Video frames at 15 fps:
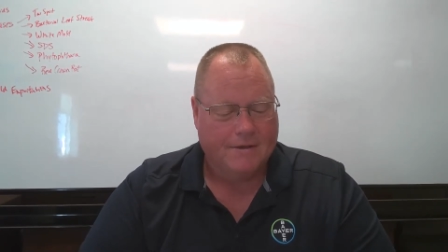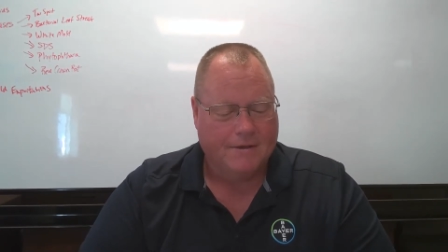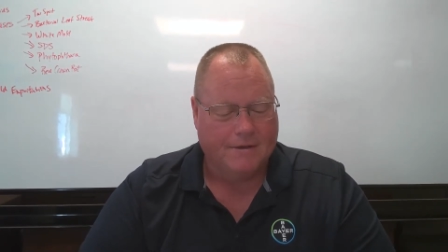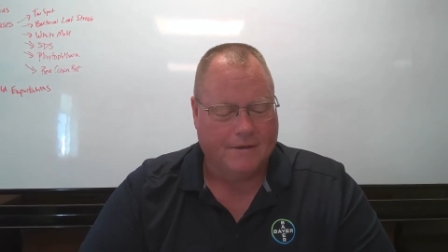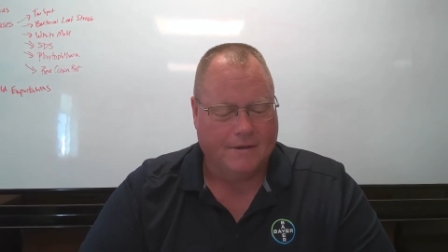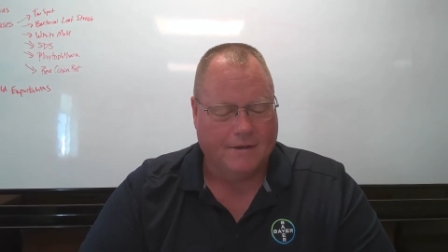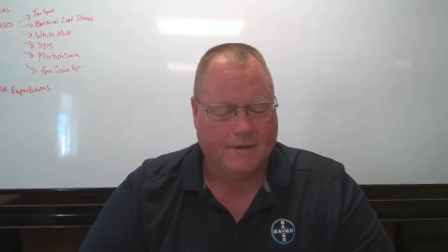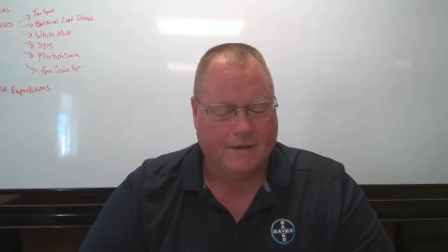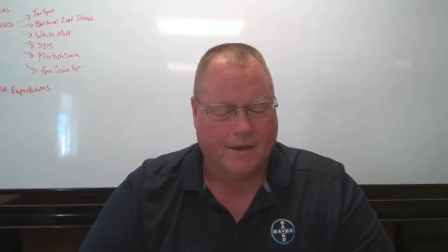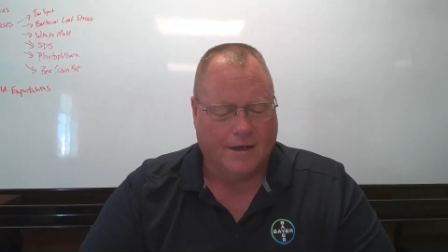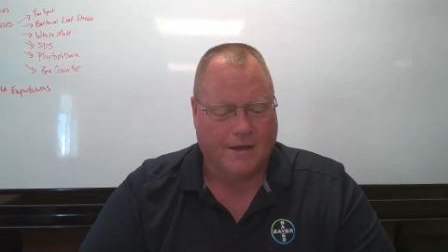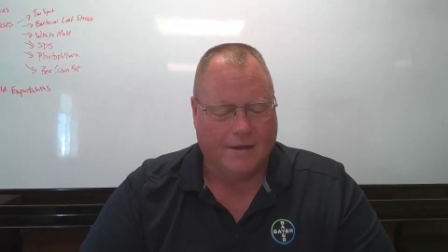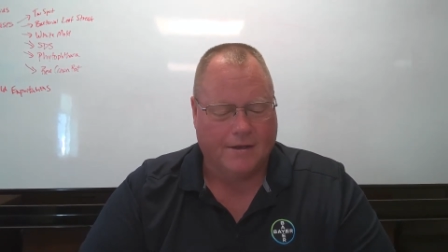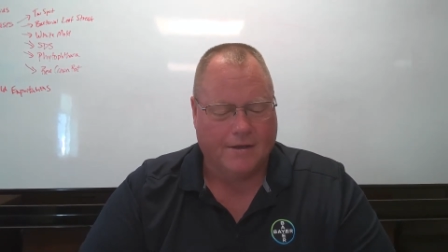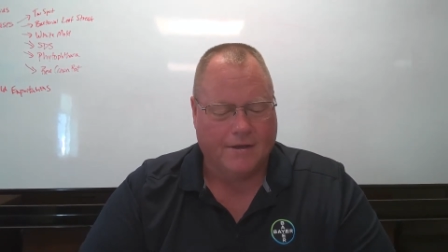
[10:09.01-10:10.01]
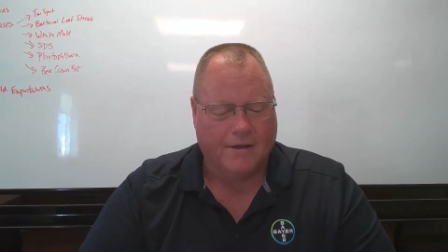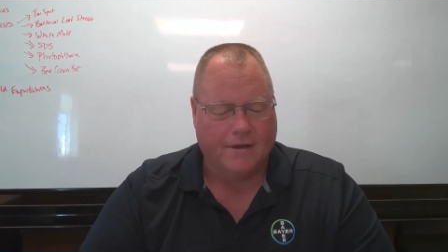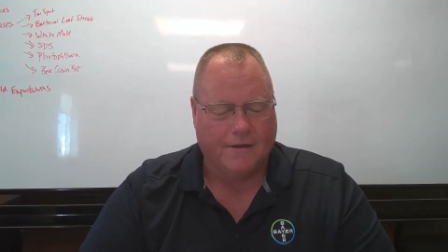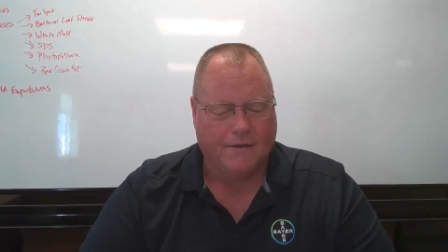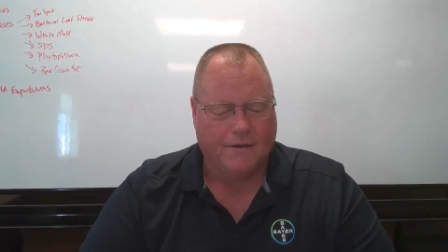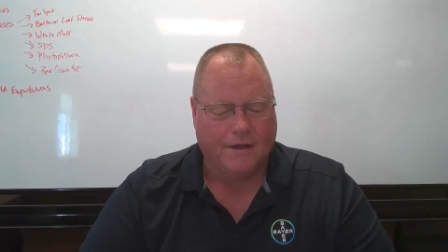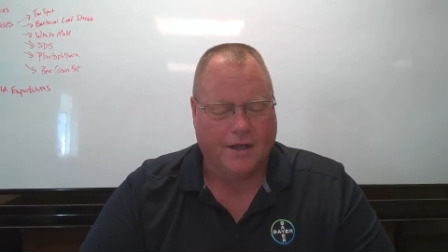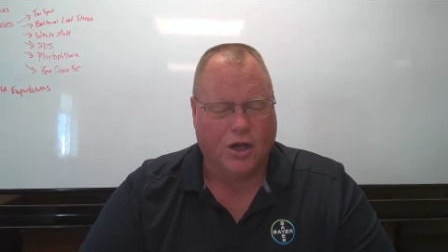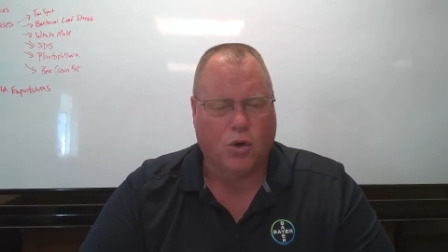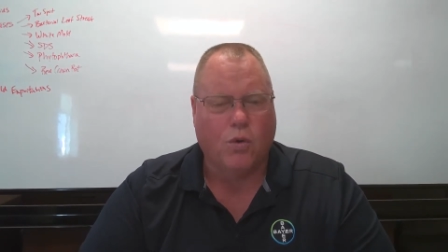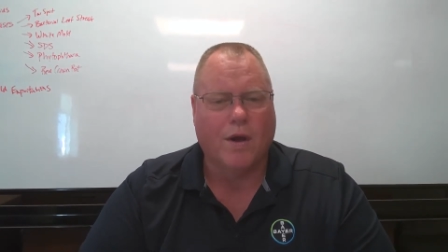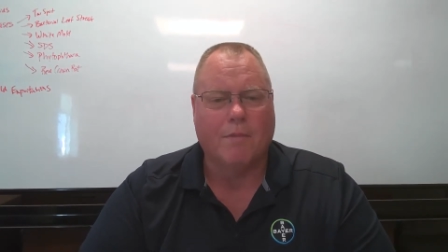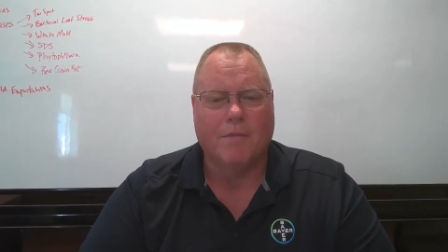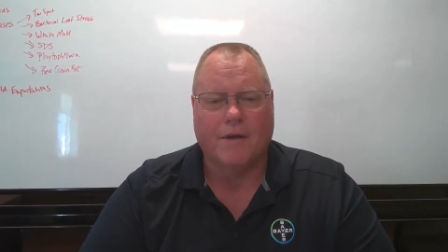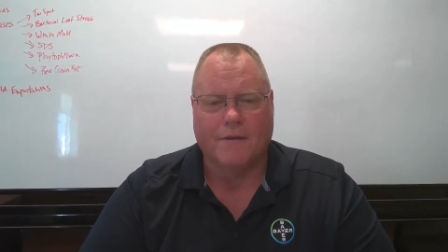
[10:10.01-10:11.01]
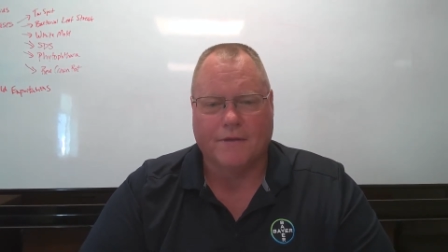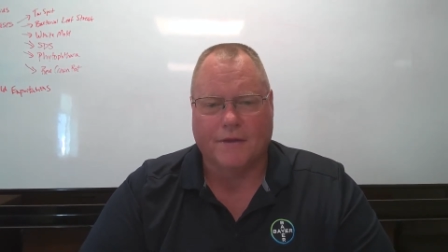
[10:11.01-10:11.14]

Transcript: the equipment